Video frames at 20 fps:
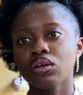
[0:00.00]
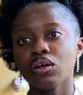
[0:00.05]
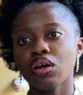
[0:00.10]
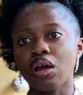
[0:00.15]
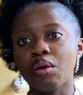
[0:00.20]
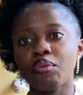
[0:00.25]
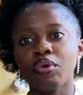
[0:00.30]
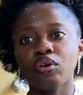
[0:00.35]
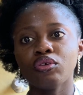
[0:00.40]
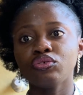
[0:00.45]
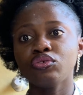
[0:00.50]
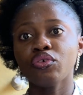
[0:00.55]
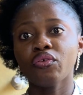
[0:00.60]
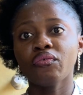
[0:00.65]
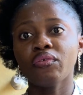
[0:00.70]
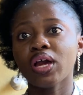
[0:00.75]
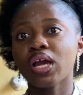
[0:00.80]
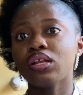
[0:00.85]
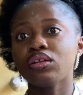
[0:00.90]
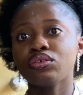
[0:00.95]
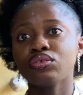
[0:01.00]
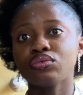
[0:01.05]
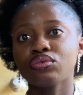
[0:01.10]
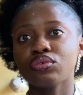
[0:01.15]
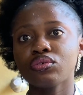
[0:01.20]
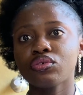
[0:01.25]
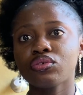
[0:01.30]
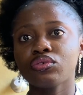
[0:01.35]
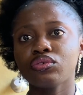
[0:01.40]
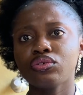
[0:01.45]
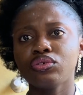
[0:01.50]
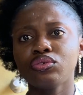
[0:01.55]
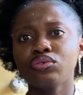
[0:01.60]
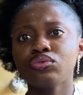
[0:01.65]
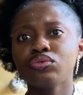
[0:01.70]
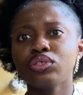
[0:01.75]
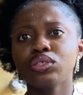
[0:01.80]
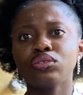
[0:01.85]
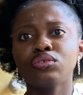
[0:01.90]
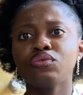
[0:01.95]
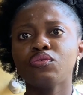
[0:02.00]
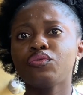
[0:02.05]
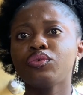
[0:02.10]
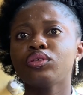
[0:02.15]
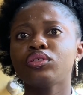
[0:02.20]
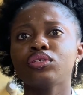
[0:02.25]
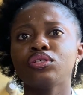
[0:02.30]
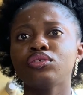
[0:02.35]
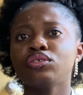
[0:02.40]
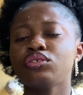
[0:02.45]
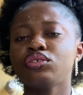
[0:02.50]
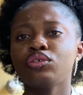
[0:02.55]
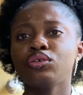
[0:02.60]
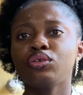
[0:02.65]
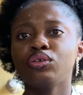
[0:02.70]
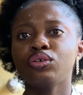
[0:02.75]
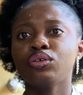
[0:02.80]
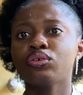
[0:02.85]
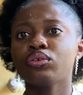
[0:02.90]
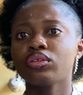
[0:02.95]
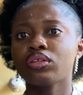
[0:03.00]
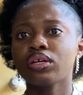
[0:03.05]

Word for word: about your value. You don't need to feel insecure